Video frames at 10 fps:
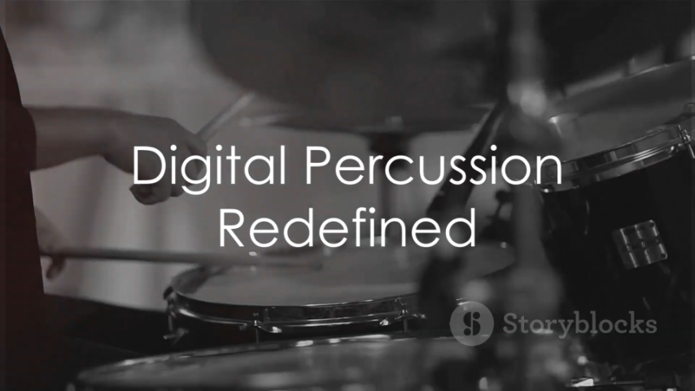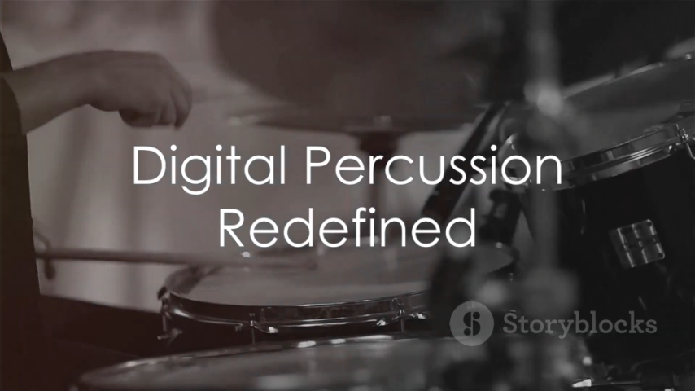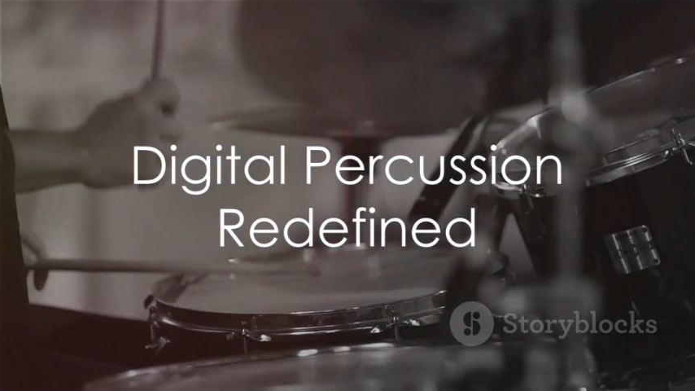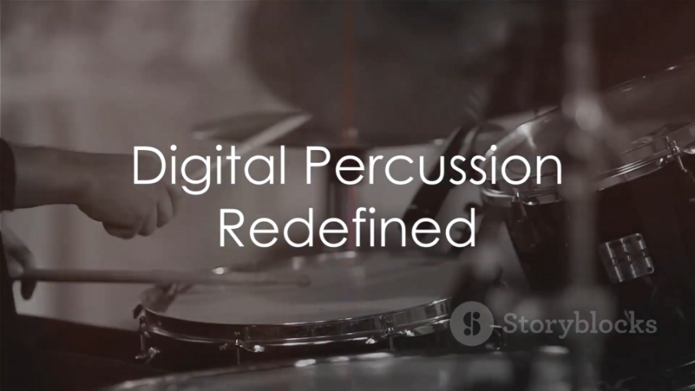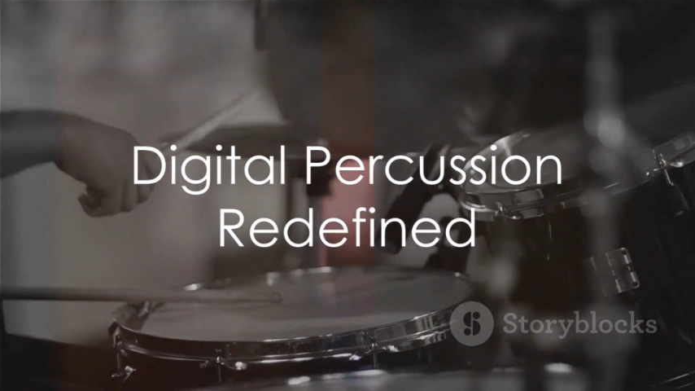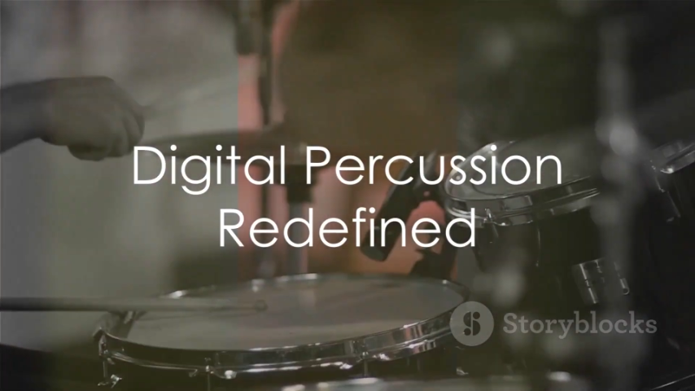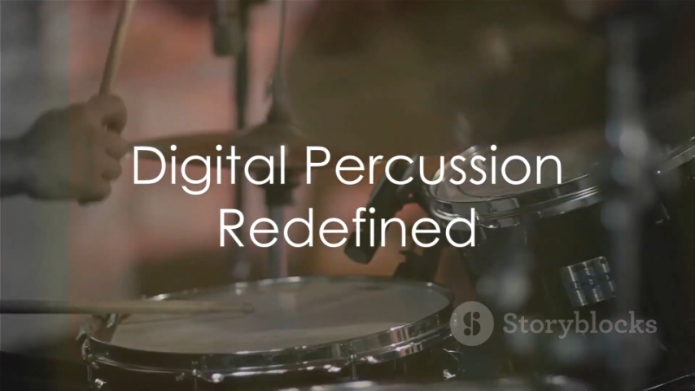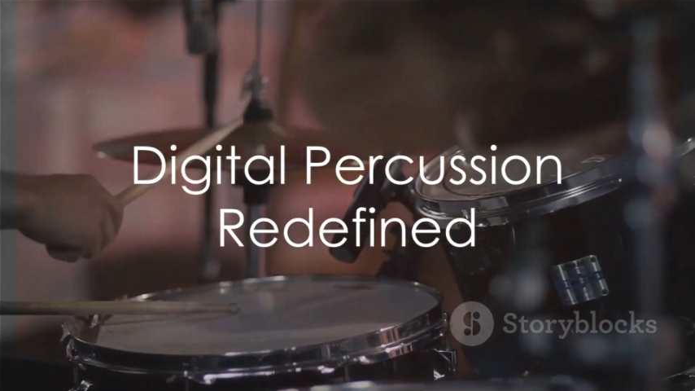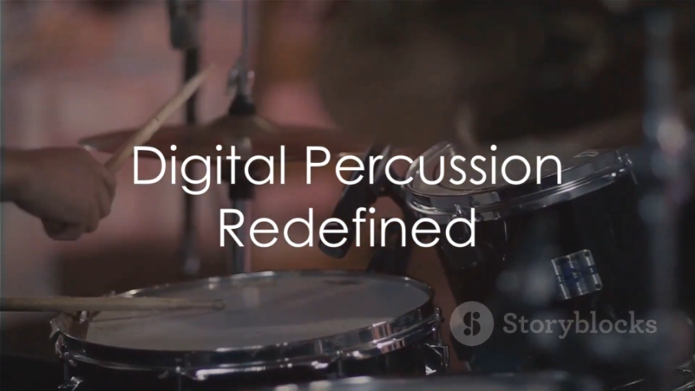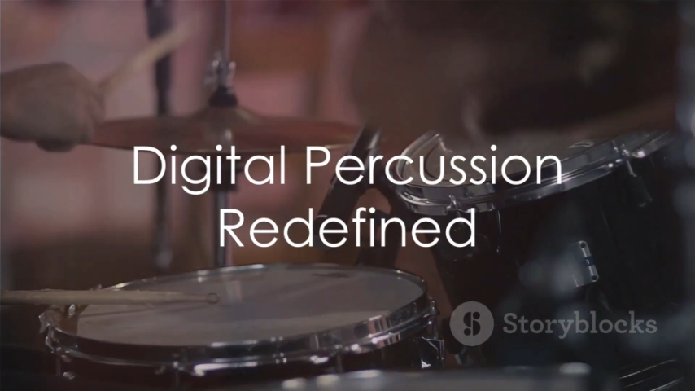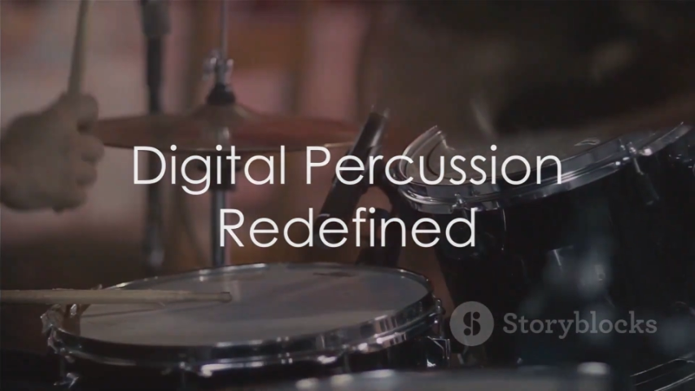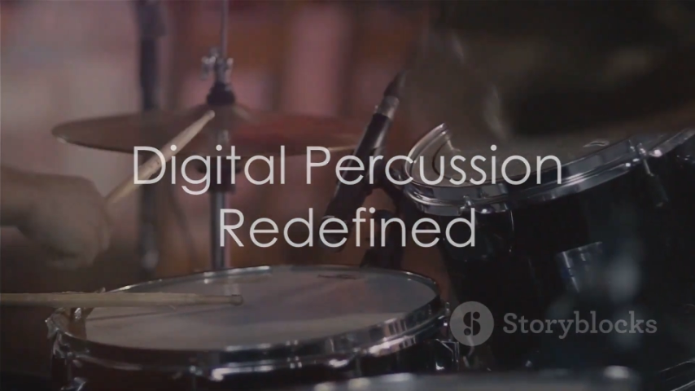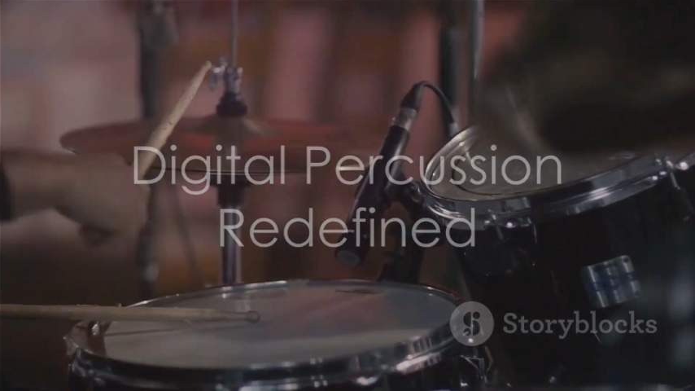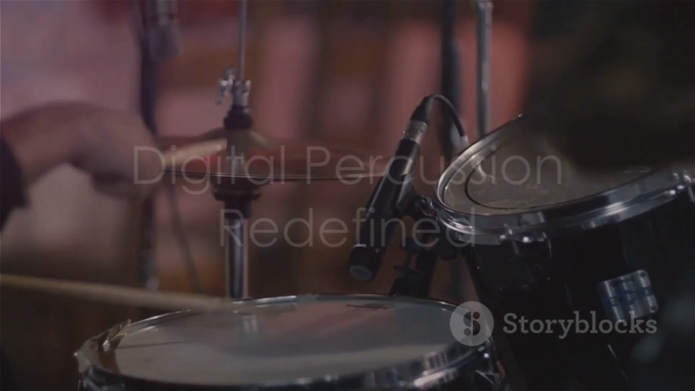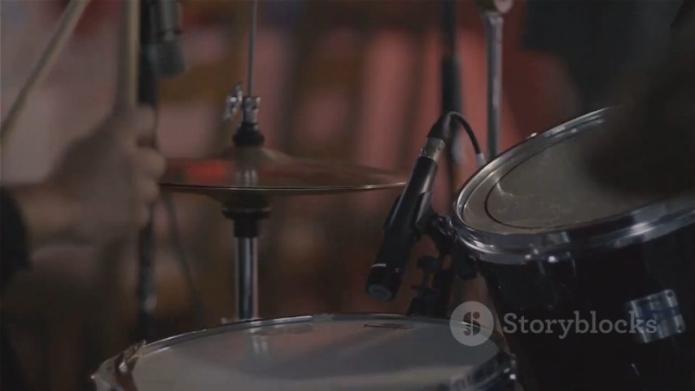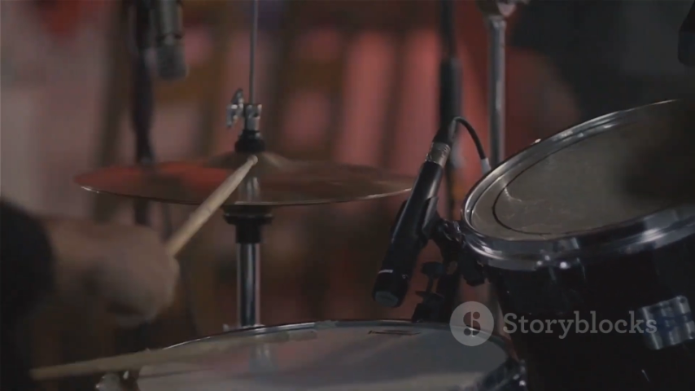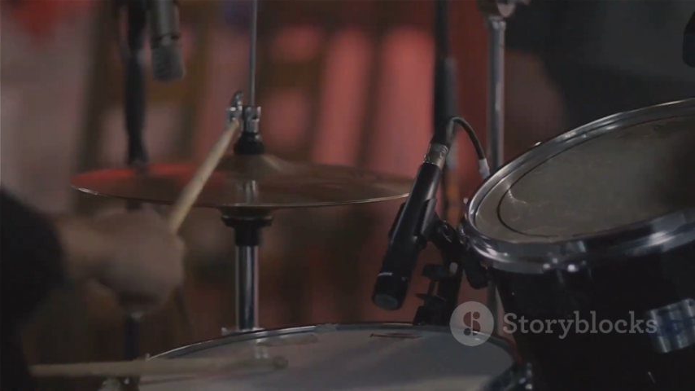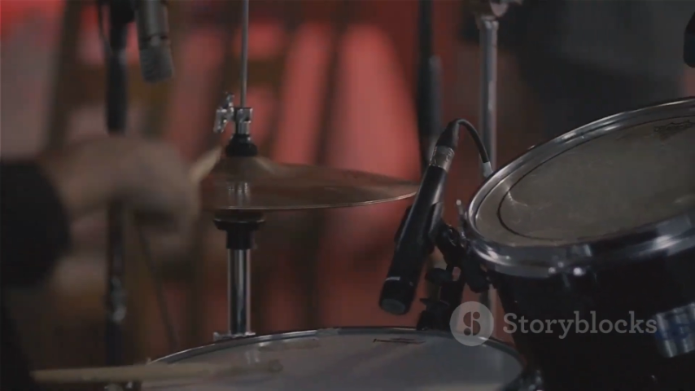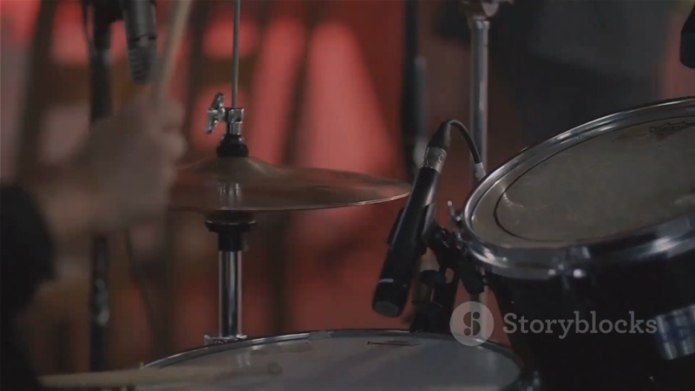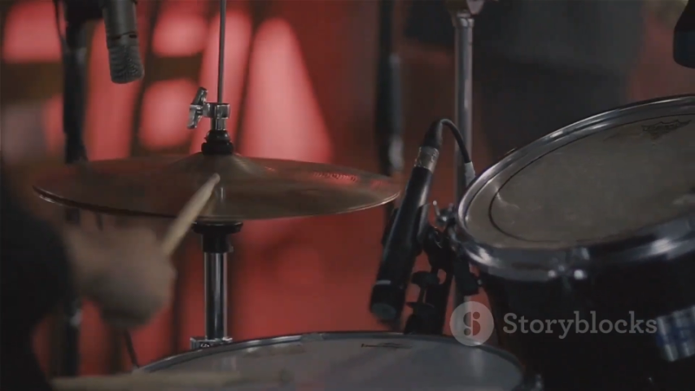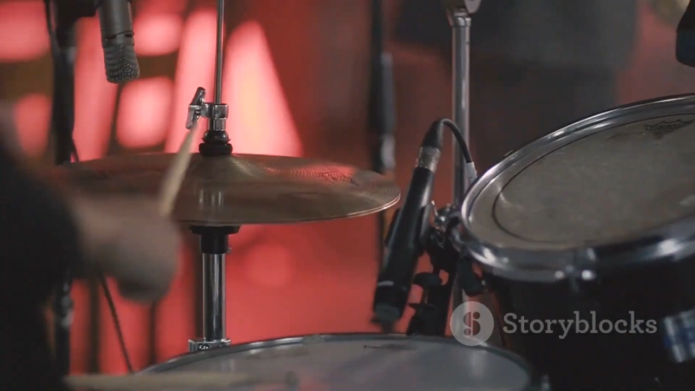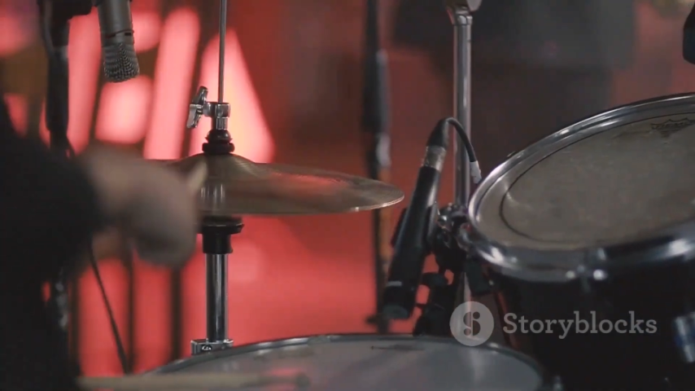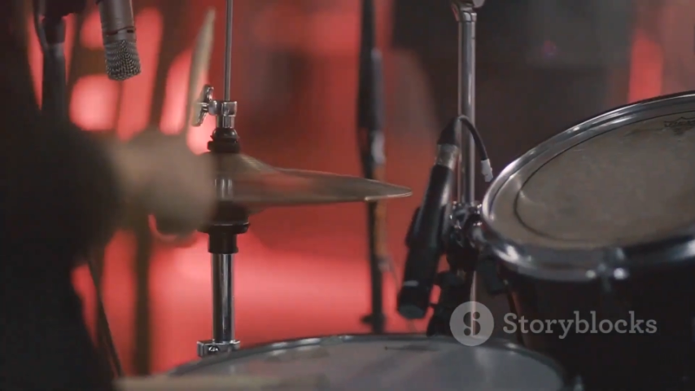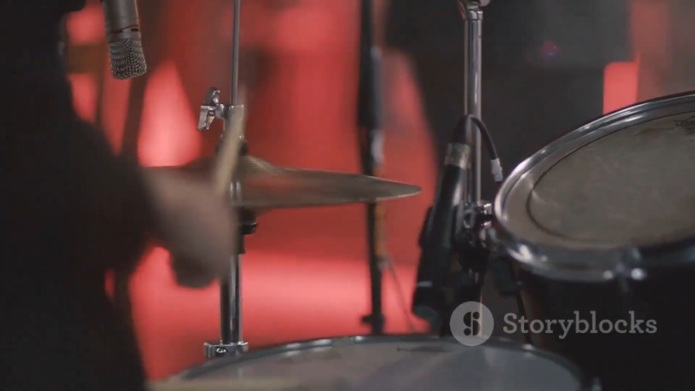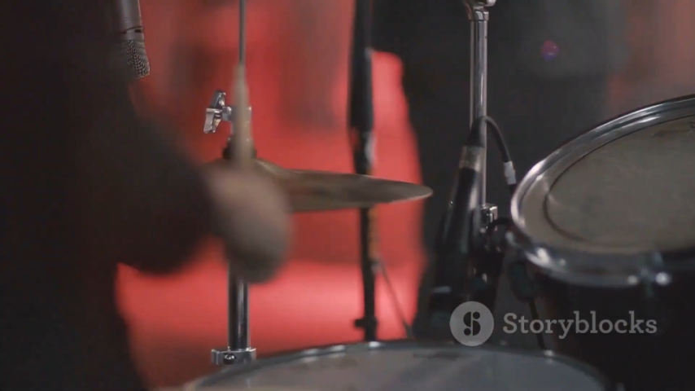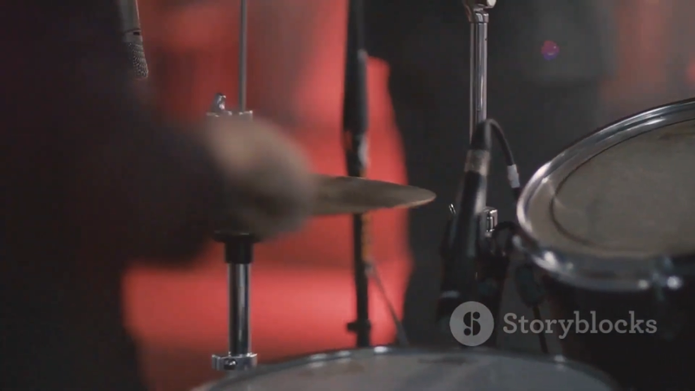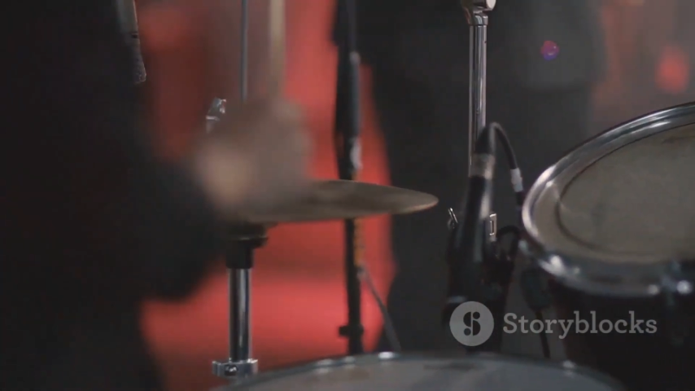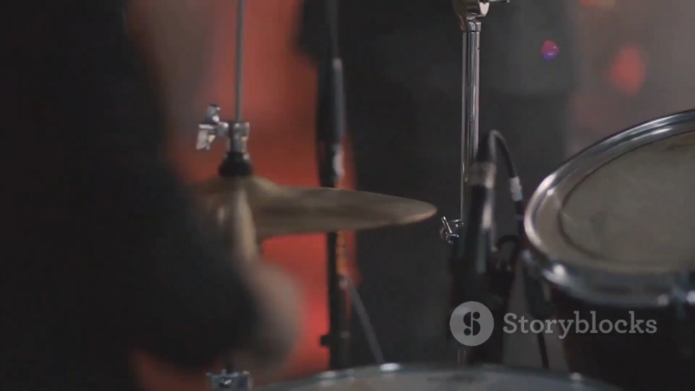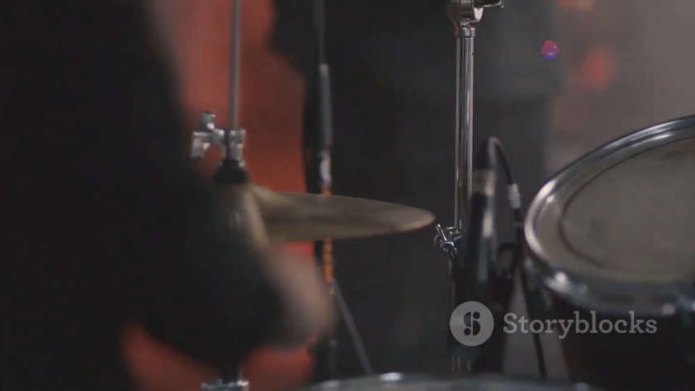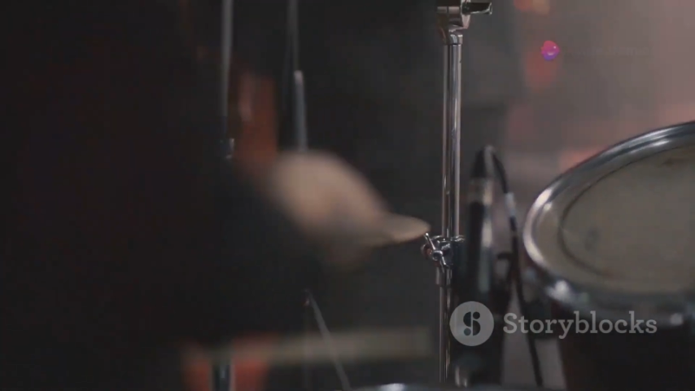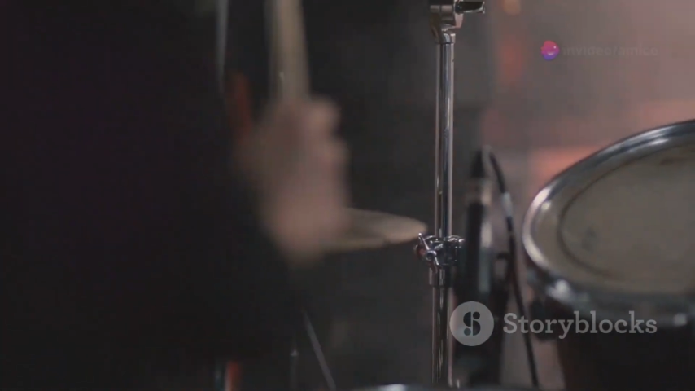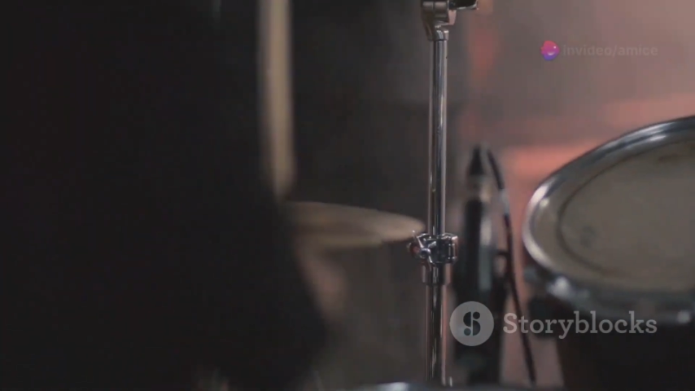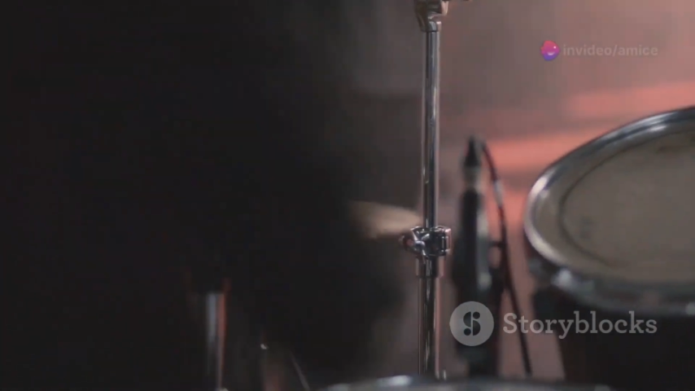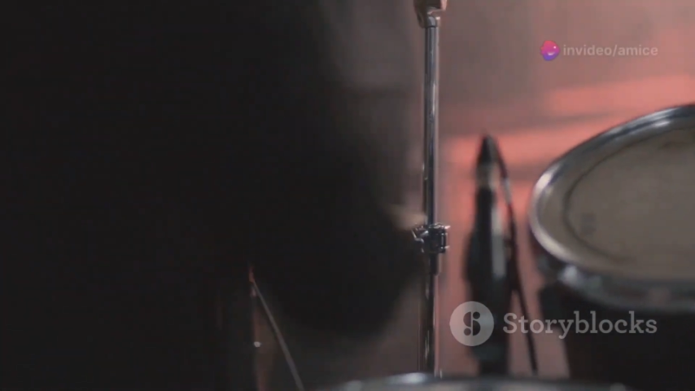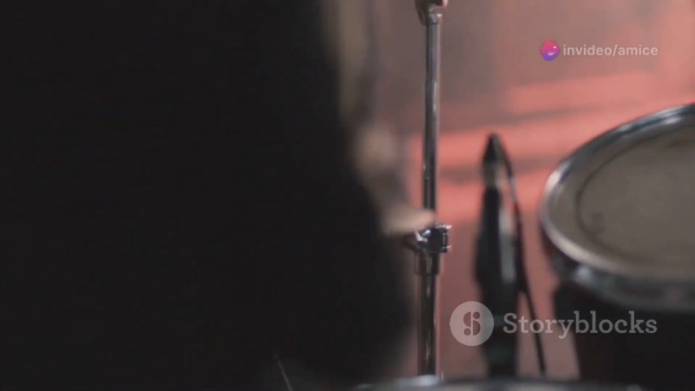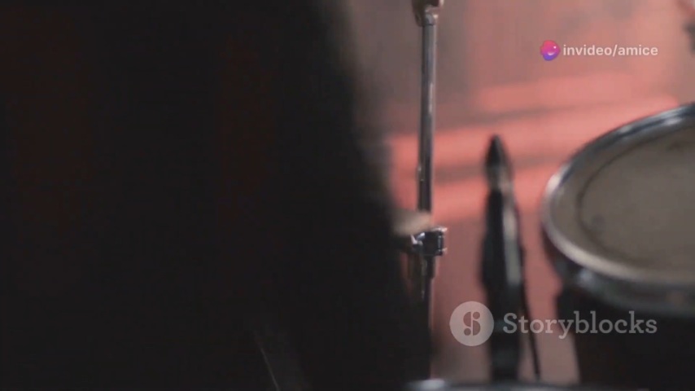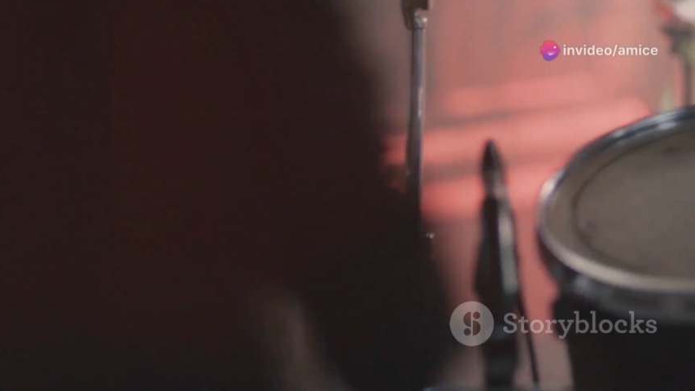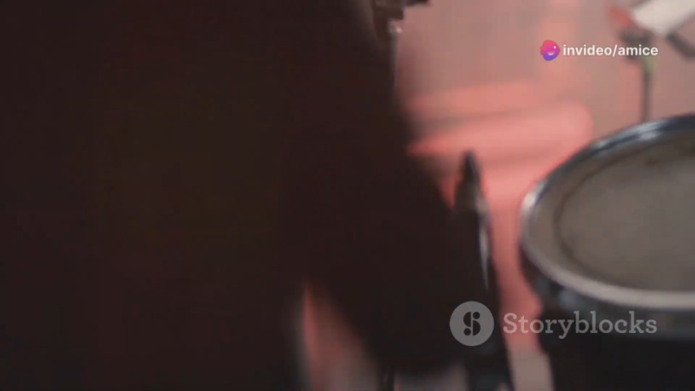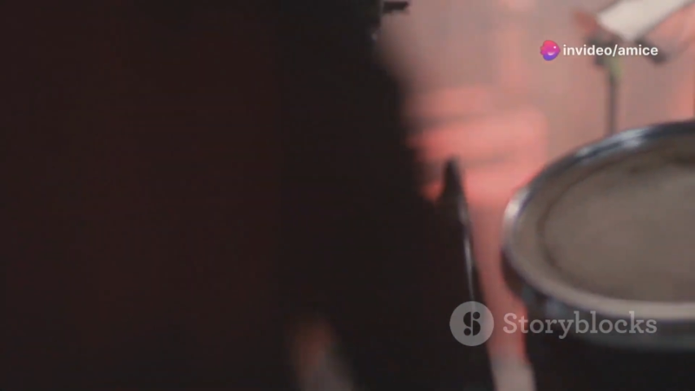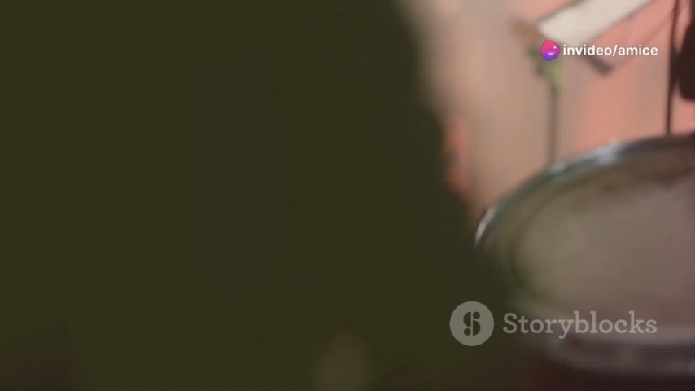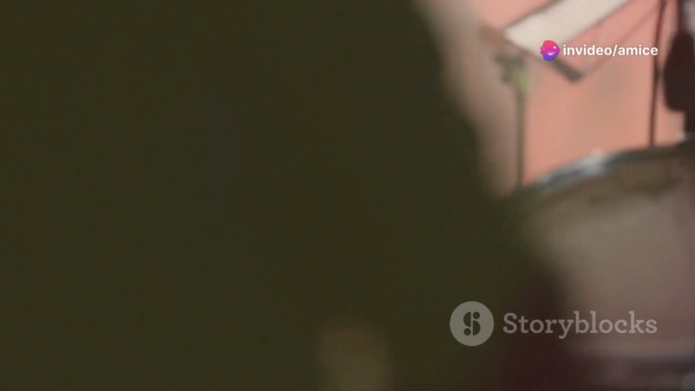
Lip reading: (no speaker visible)